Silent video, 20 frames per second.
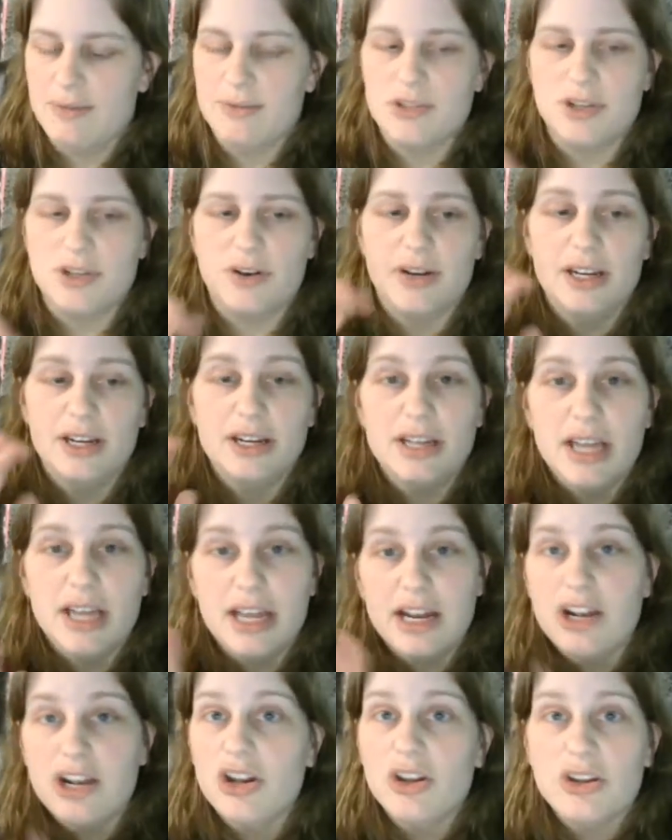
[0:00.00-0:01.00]
so
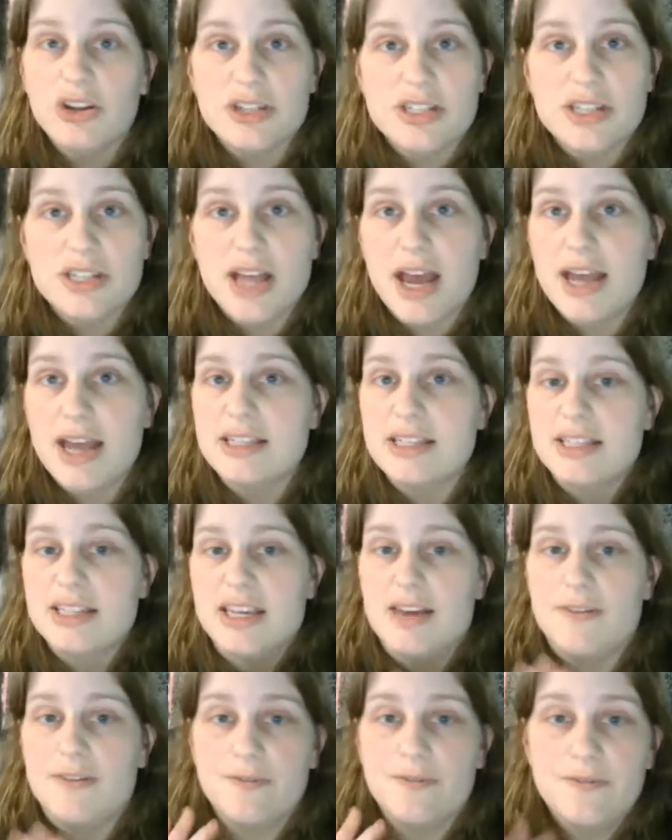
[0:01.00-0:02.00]
it looks nice,
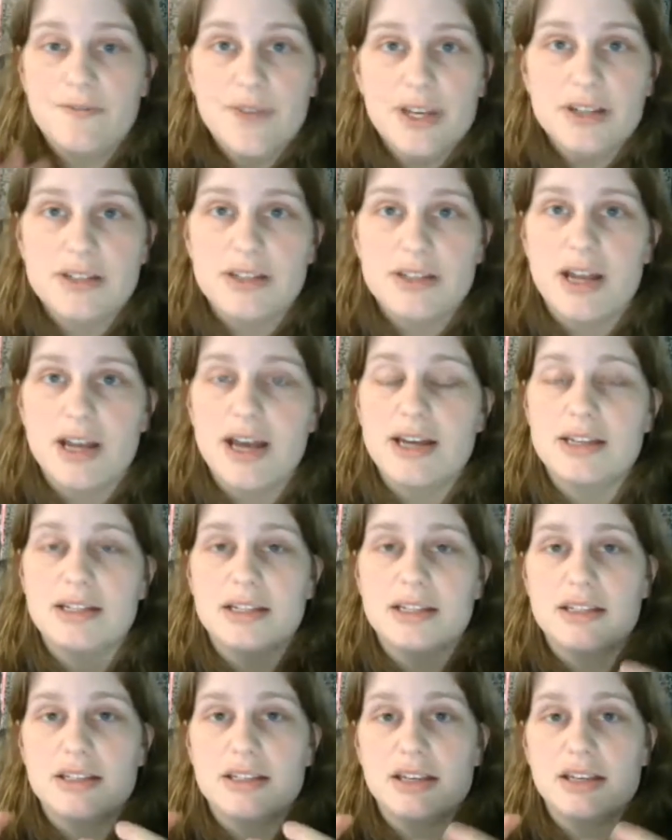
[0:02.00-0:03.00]
it feels
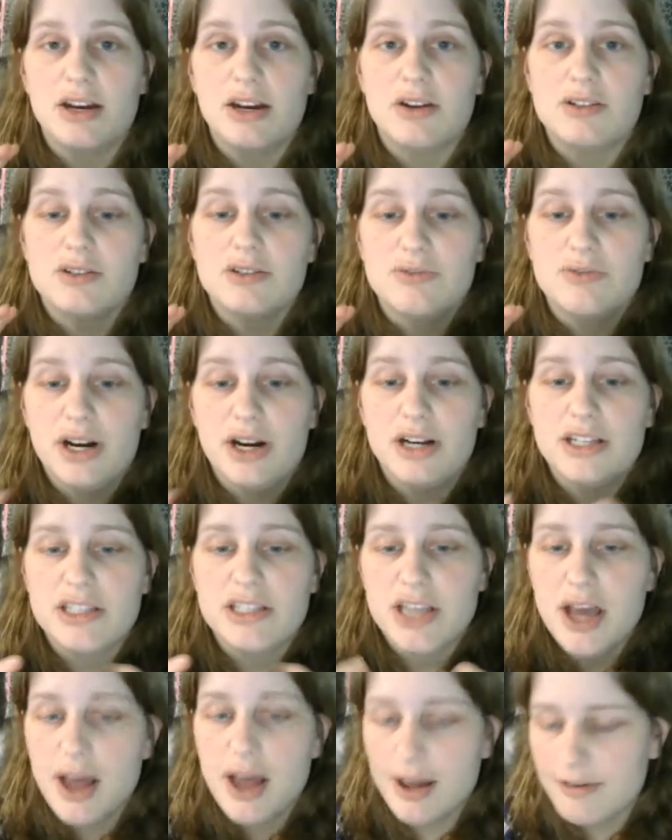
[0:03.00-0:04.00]
nice, it's a very
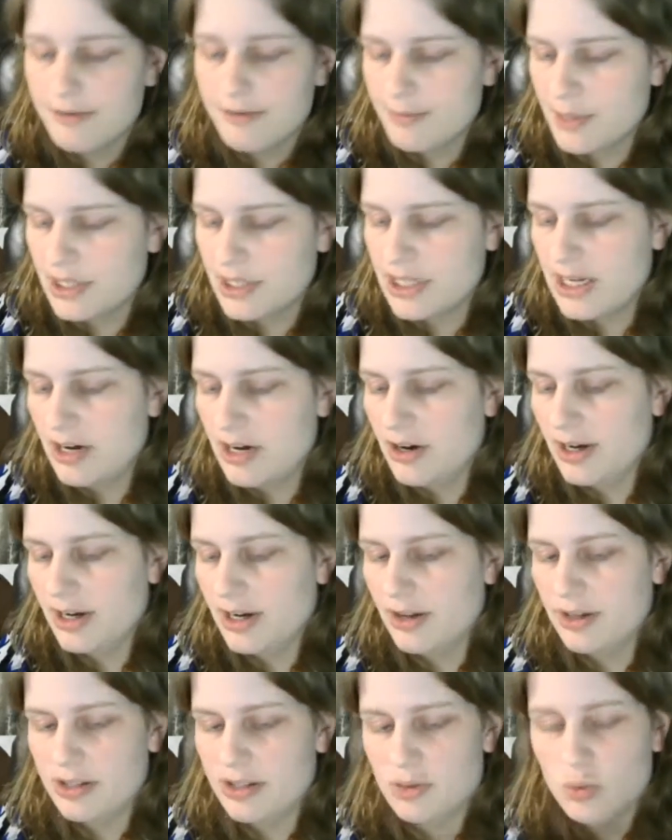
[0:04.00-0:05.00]
tough
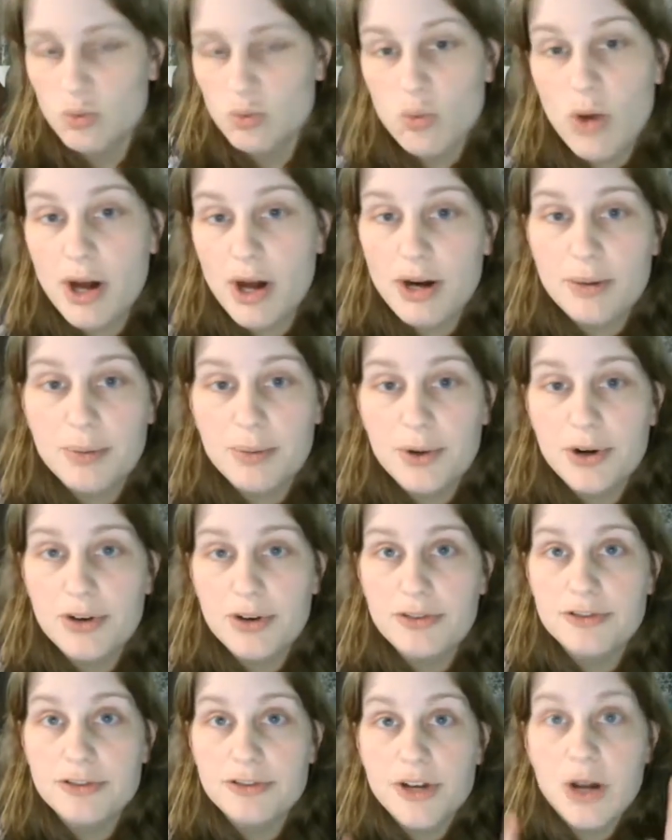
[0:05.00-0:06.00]
material, it's
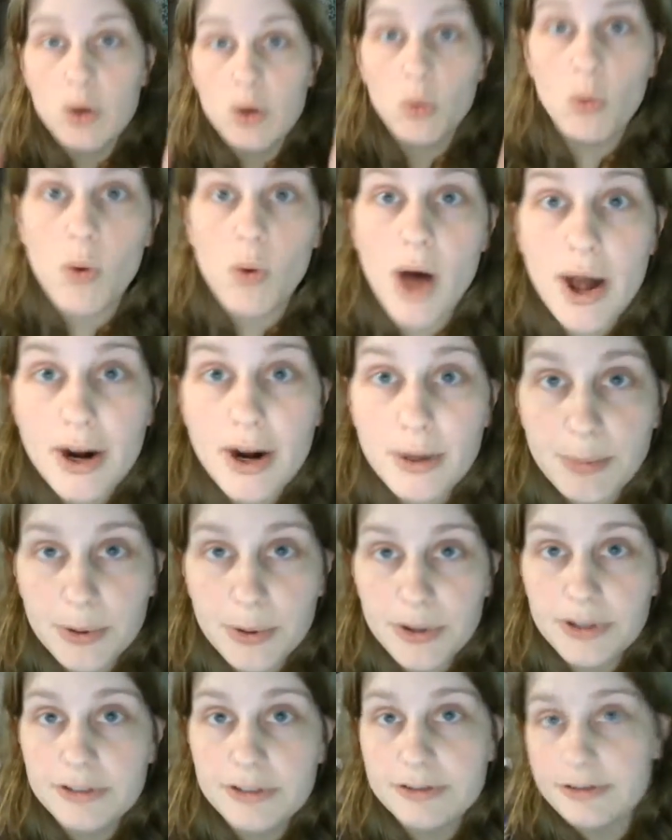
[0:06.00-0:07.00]
waterproof,
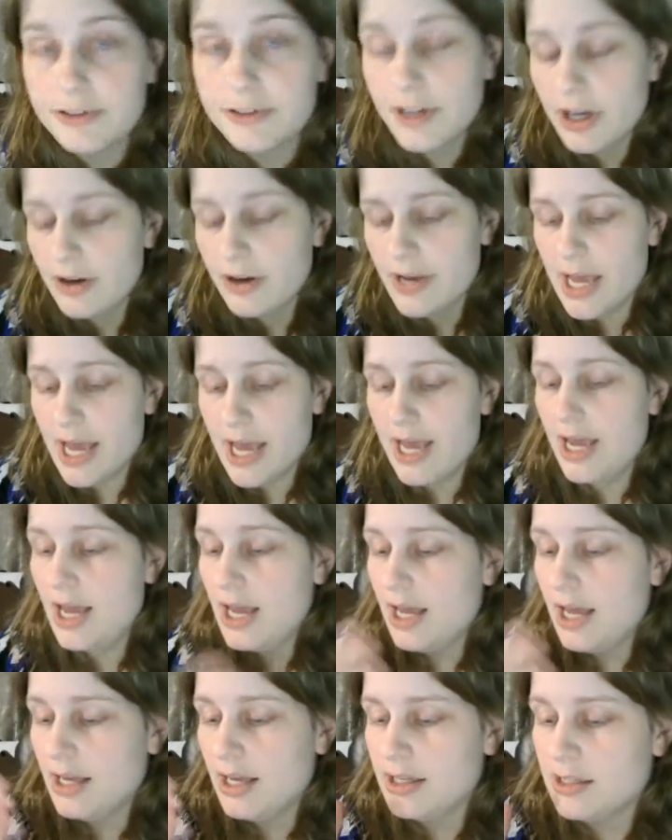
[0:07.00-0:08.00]
okay?
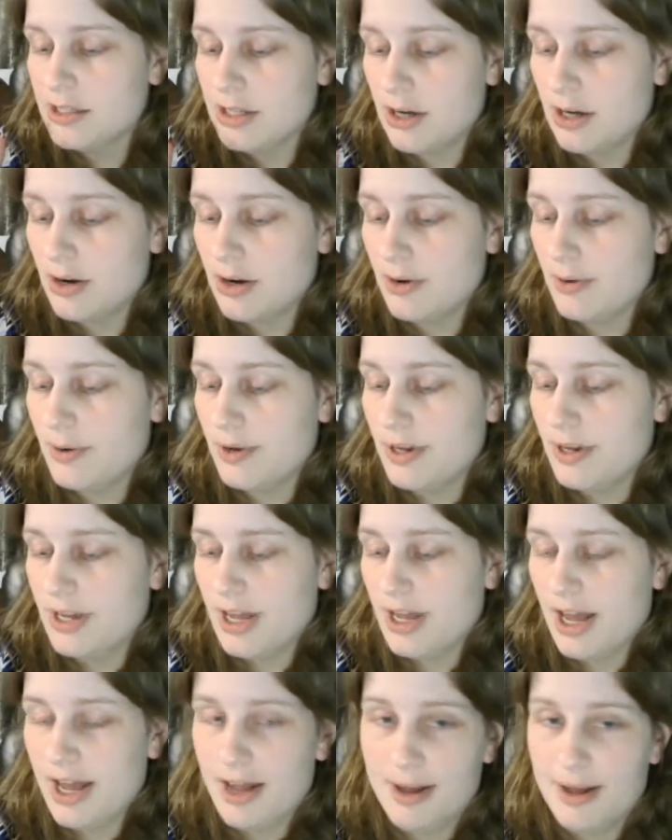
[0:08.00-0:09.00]
So
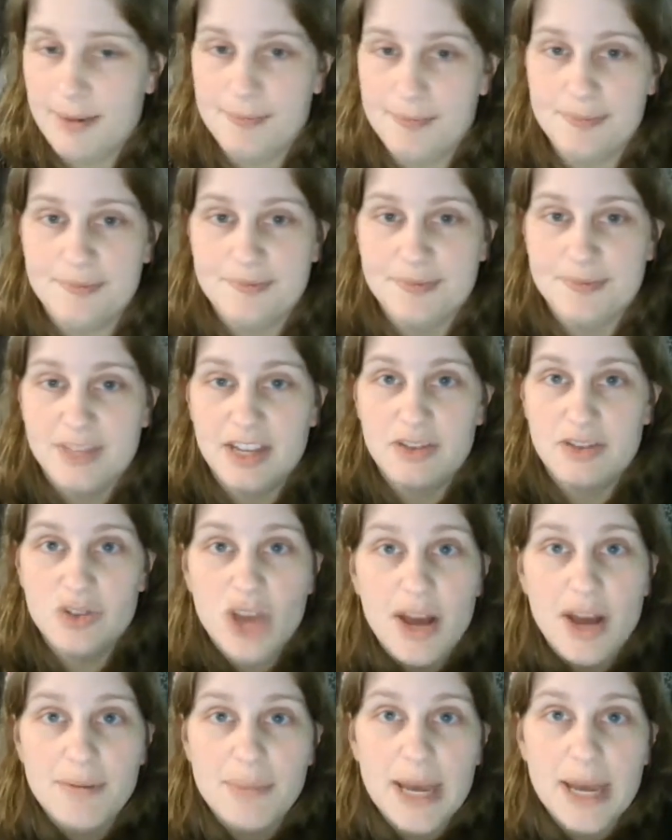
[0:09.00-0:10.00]

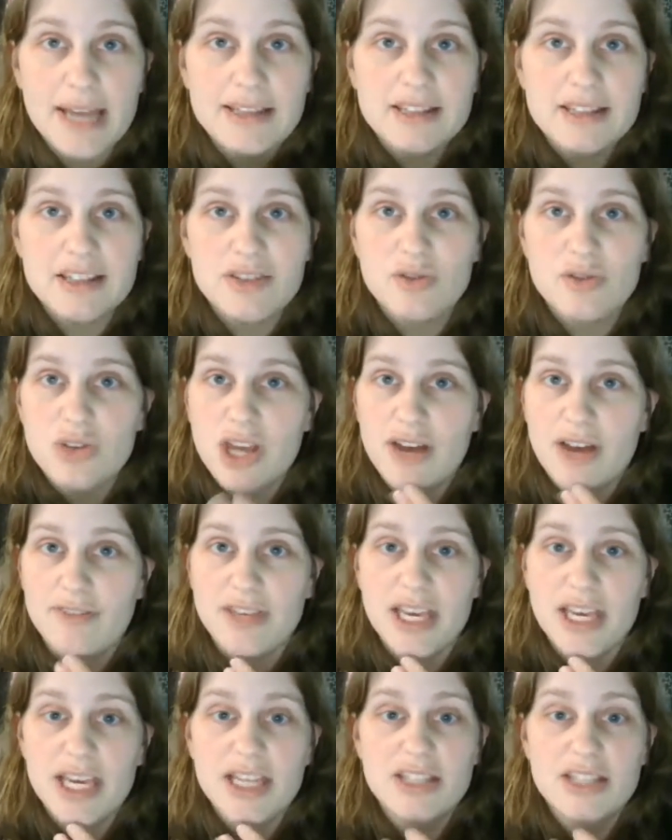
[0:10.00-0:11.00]
if you have pets, if you
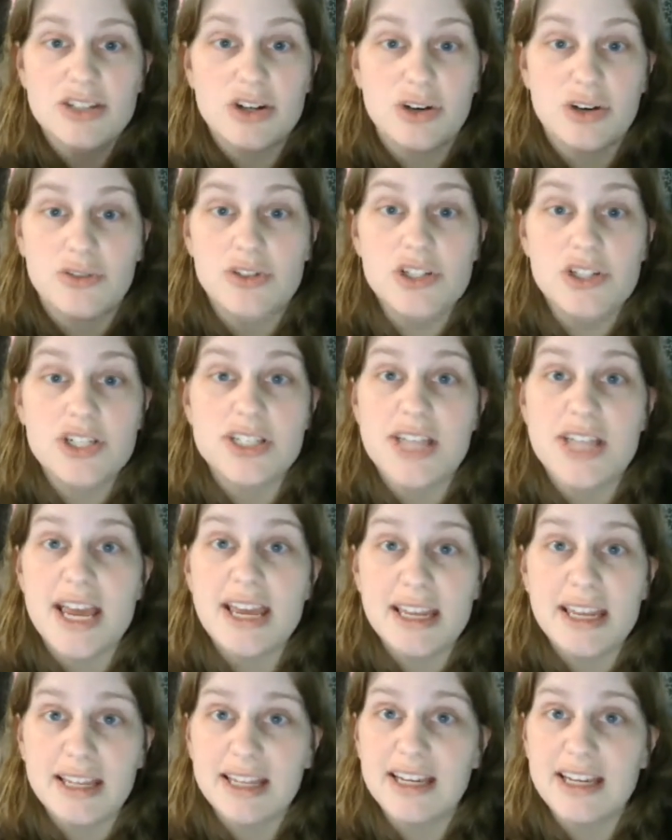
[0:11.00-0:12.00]
have kids, or if you just
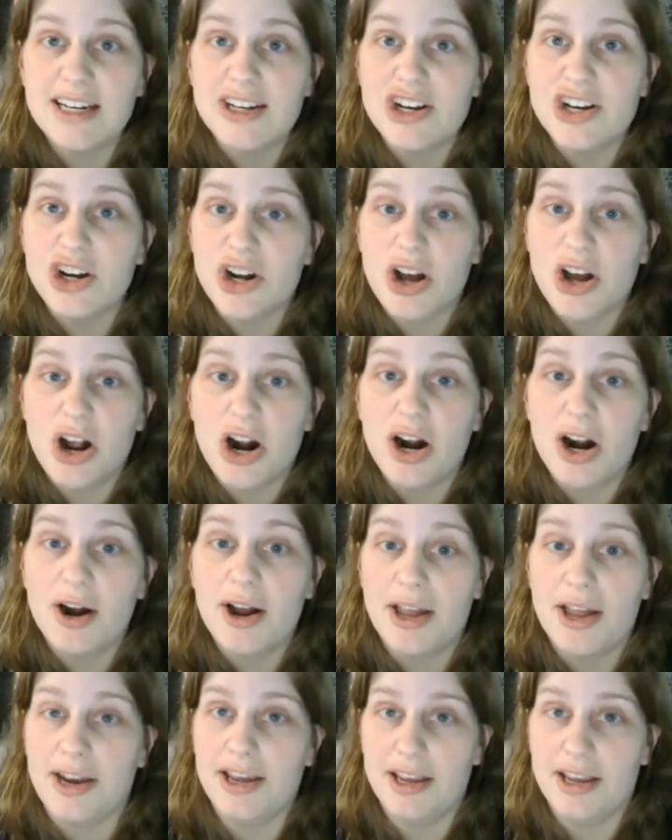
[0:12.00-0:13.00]
hate cleaning your
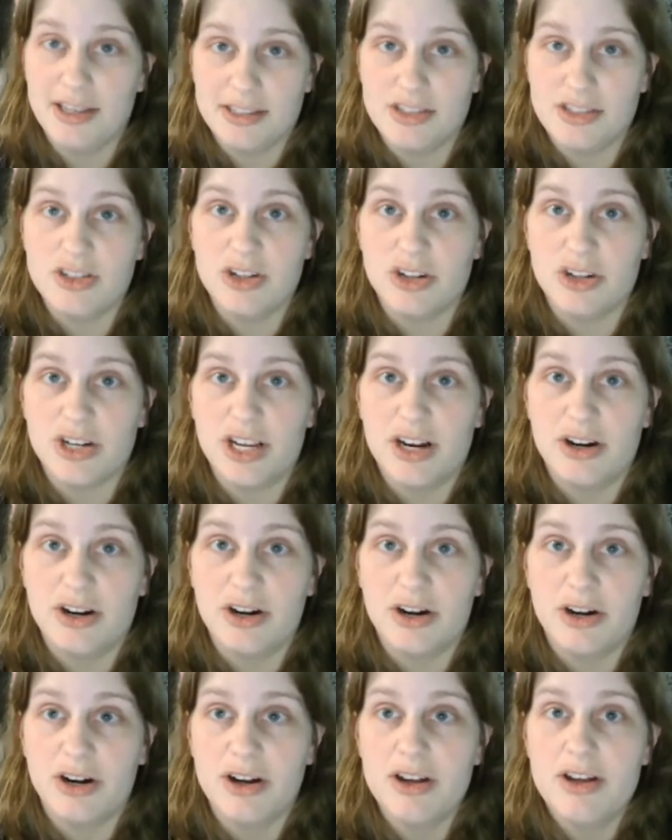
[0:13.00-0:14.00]
car and it gets
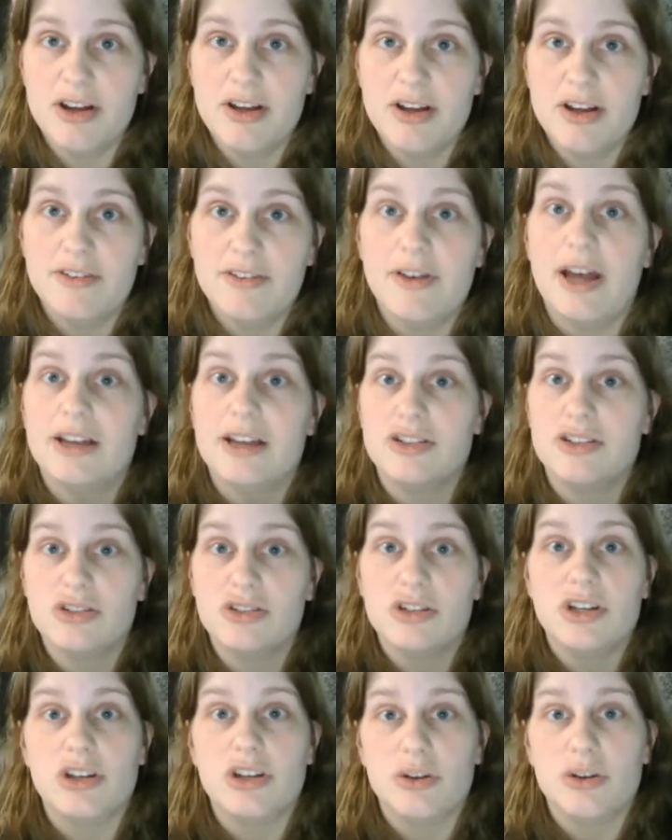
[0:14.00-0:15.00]
dirtier
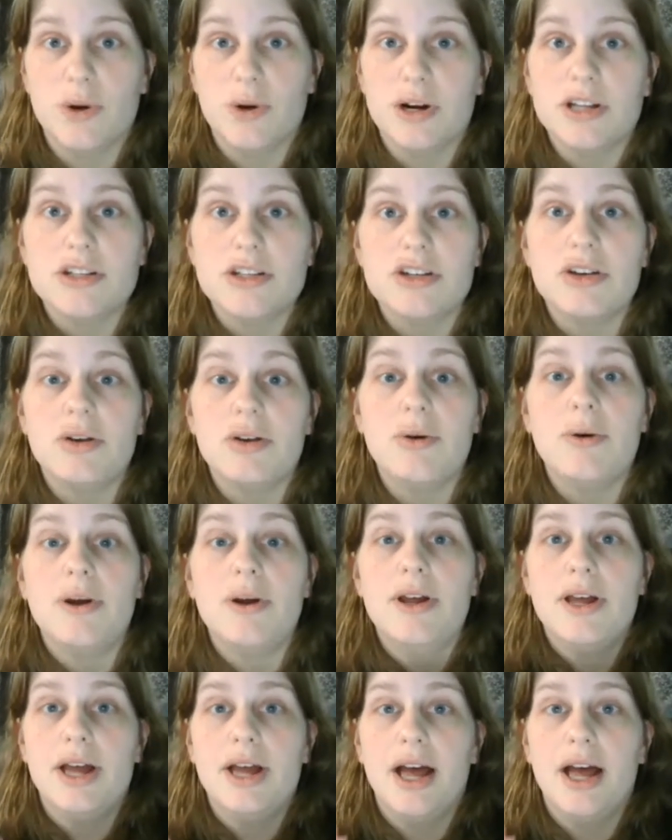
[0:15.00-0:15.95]
faster than you want it to,